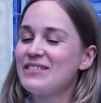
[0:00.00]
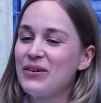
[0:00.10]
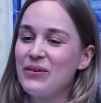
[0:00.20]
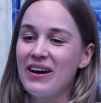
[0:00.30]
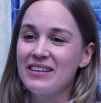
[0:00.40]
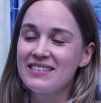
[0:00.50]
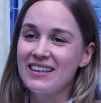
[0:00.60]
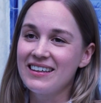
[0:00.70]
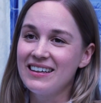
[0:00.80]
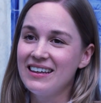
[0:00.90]
So I
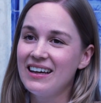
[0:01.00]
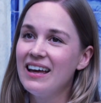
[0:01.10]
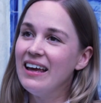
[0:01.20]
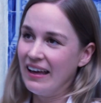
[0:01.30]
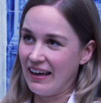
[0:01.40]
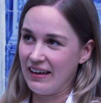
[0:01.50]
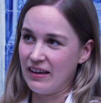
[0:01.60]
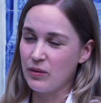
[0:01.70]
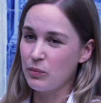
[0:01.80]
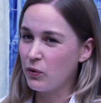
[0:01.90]
study
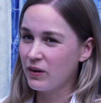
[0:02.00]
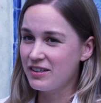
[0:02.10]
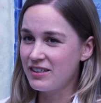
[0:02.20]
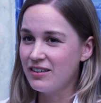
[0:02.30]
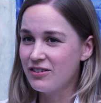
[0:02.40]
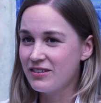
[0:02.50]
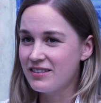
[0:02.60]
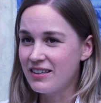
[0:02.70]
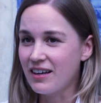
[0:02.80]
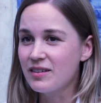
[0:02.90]
the mortgage
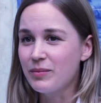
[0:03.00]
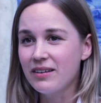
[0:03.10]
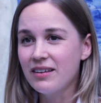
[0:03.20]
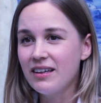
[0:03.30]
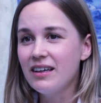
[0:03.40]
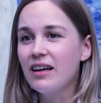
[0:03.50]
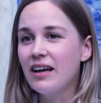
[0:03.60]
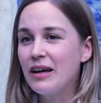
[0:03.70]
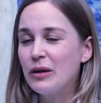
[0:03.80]
interest deductibility,